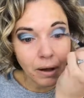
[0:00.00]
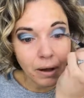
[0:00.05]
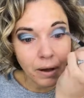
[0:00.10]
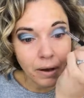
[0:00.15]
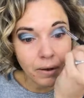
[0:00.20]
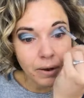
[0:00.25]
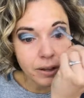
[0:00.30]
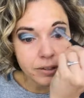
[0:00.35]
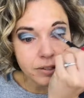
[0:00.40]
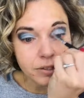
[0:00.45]

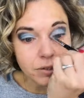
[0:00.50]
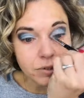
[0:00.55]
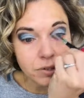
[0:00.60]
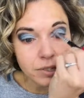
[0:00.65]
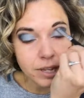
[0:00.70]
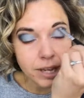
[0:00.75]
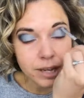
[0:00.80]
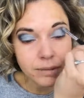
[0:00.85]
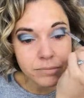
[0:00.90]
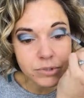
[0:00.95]
Okay, so you
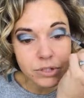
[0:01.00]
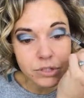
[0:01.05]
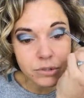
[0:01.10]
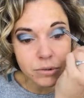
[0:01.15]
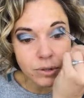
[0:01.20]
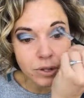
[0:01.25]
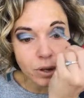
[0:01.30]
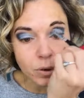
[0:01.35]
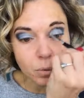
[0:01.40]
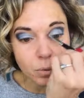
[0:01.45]
see I'm just
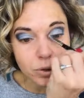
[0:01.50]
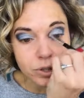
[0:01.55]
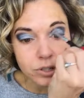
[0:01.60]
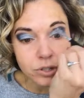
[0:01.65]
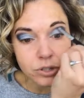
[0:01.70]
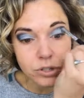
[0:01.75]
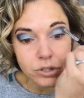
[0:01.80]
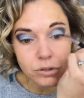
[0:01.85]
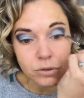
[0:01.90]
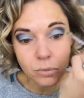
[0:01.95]
doing a
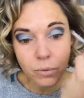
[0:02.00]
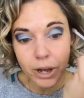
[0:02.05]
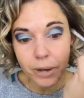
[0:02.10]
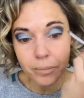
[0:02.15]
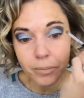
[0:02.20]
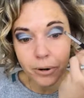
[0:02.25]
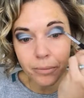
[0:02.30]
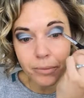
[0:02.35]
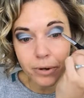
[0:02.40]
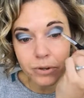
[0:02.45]
windshield
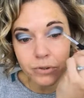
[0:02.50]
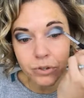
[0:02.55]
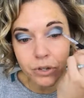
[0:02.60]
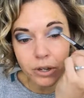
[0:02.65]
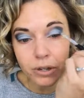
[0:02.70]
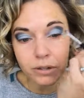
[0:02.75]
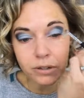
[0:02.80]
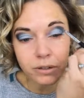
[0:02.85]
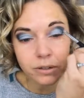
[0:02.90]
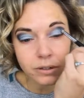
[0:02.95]
wiper
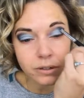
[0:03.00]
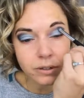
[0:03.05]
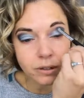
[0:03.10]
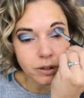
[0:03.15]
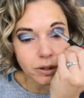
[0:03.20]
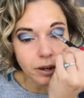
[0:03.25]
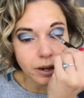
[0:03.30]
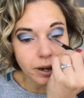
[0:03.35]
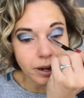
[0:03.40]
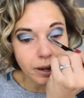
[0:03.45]
motion,
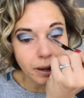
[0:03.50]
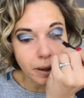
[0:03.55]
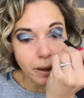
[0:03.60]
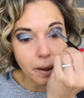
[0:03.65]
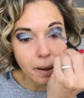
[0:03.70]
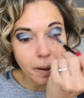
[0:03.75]
all right?